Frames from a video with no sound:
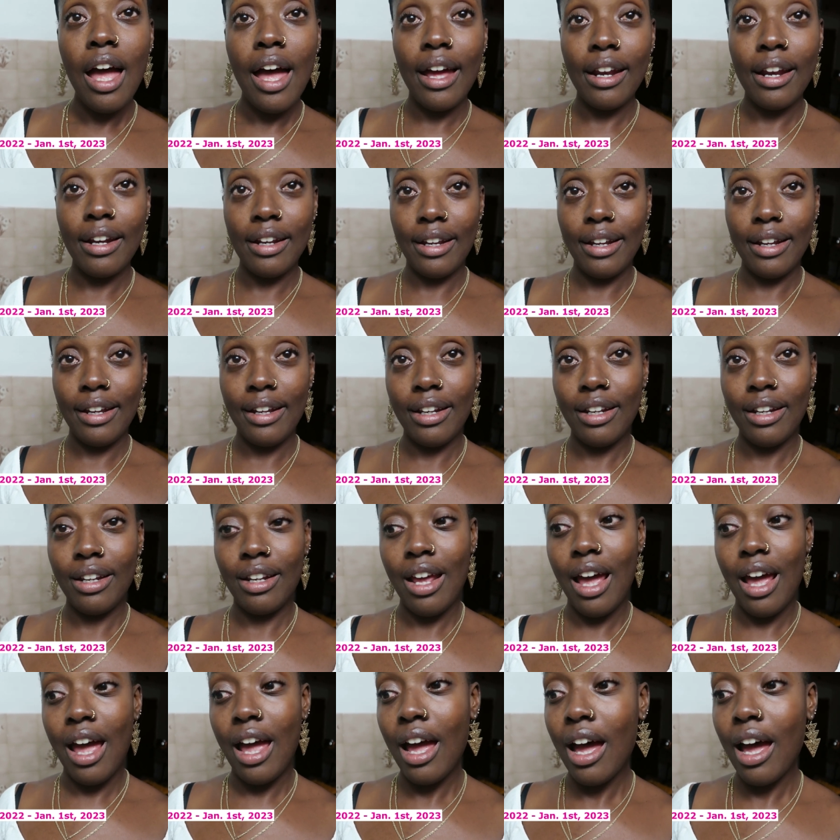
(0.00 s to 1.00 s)
and
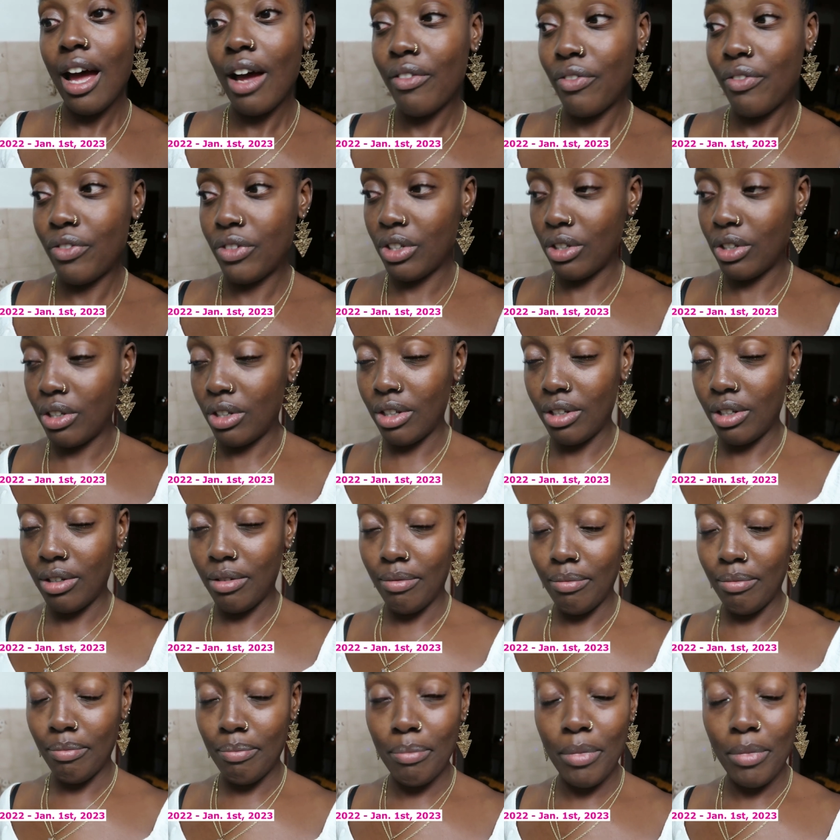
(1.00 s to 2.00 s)
then I have to
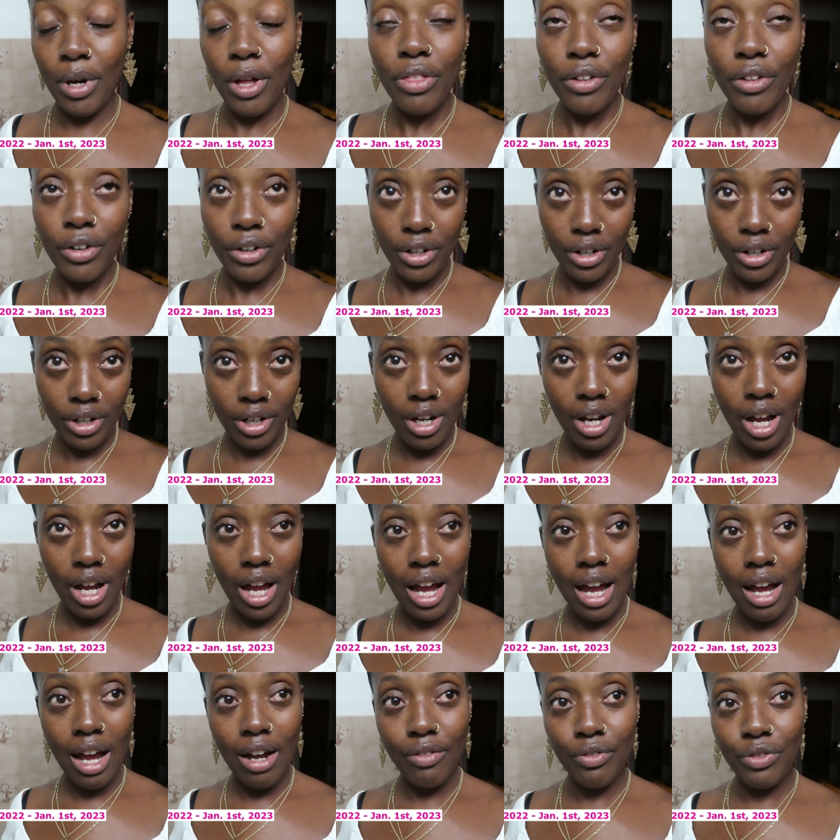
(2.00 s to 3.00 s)
mother,
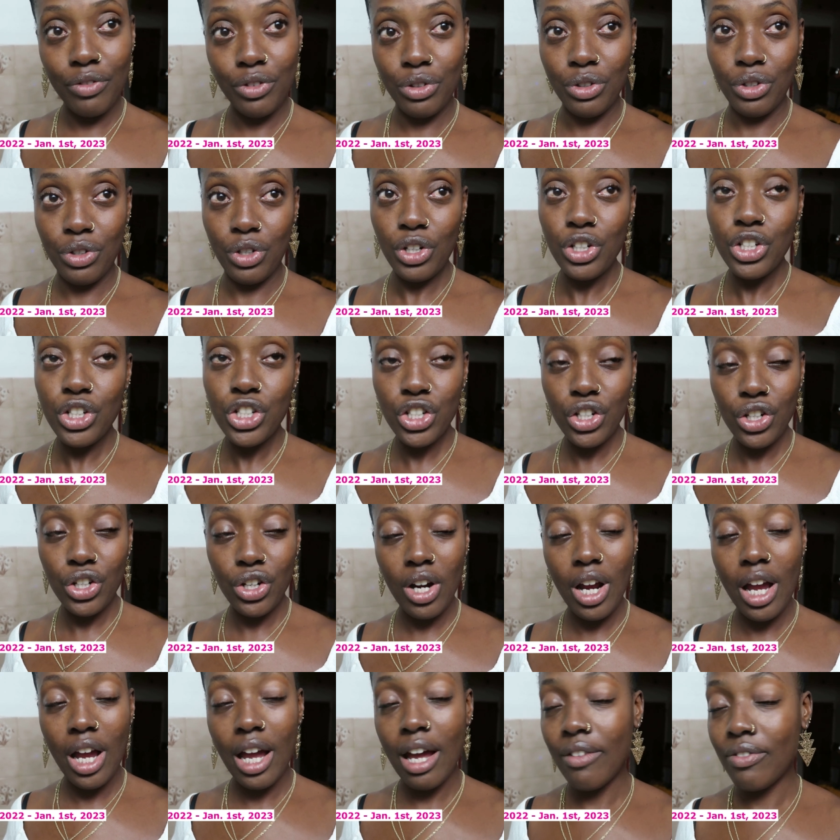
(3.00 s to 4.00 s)
I have to
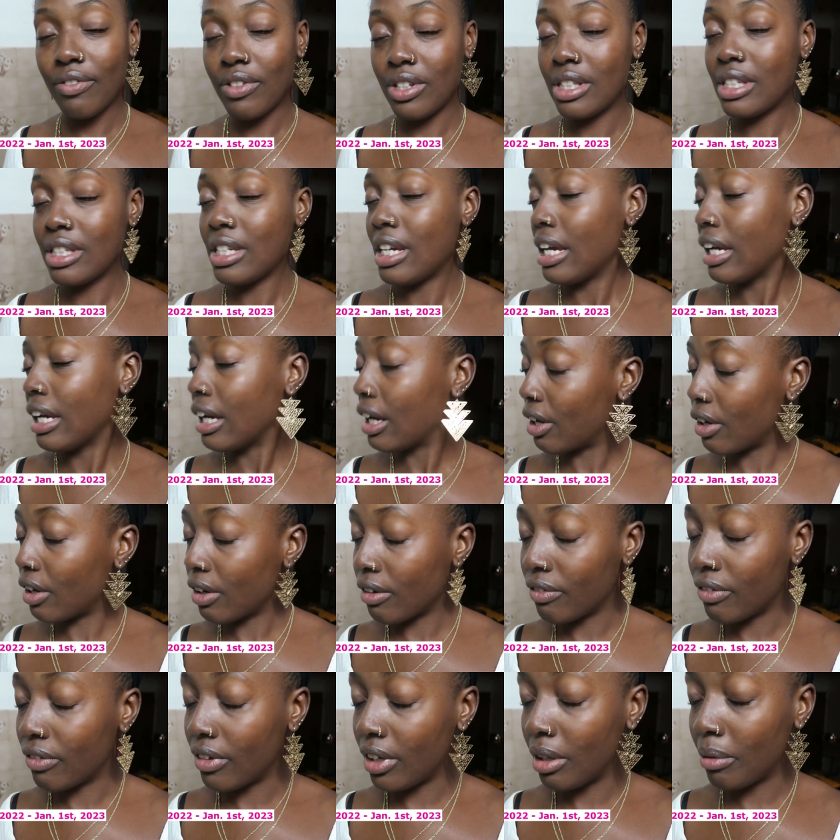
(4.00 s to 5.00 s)
nurture, I have to take
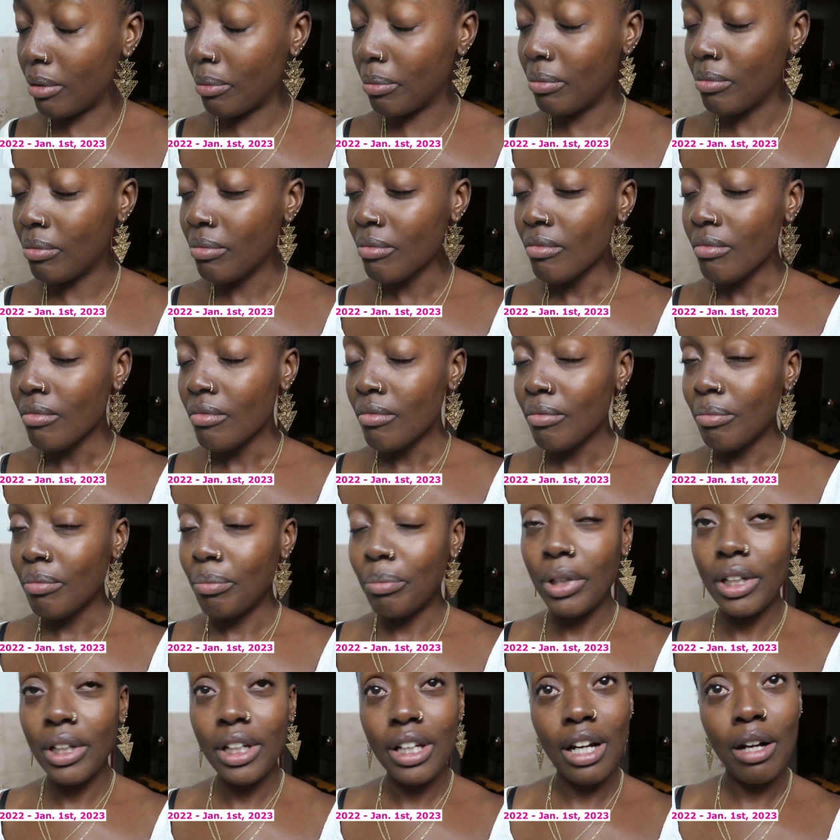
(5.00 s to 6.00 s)
care of them,
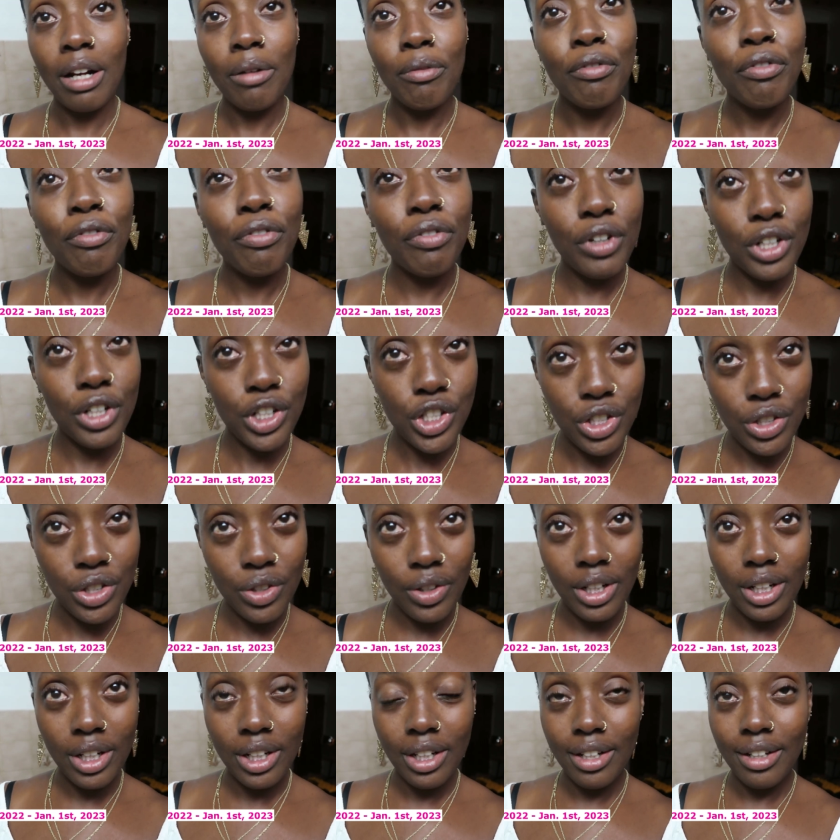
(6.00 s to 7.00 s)
but yet I'm
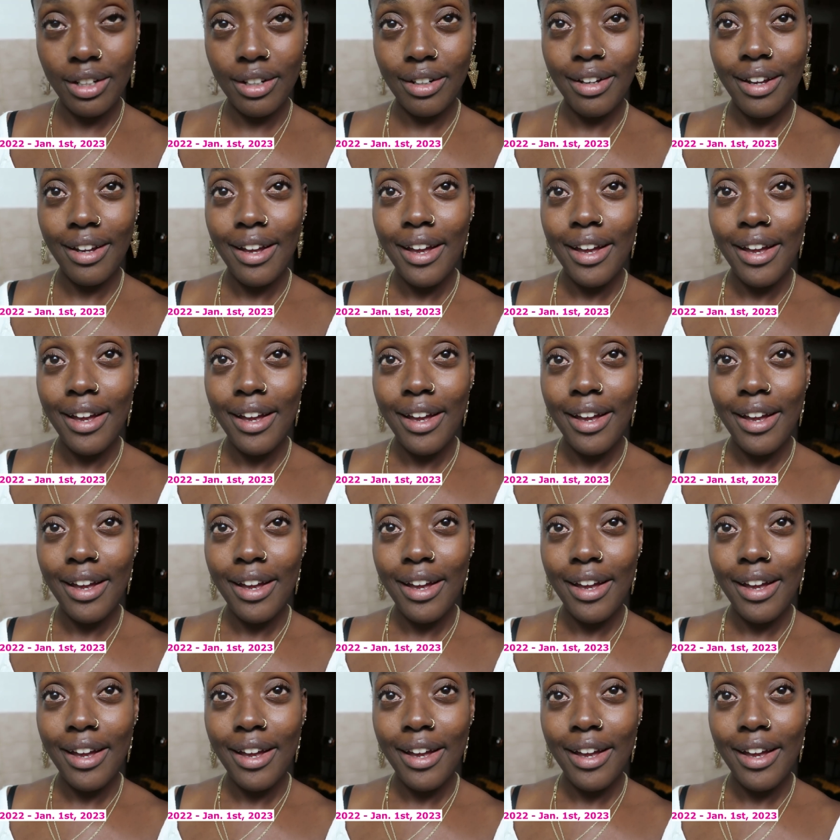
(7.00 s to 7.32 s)
frustrated.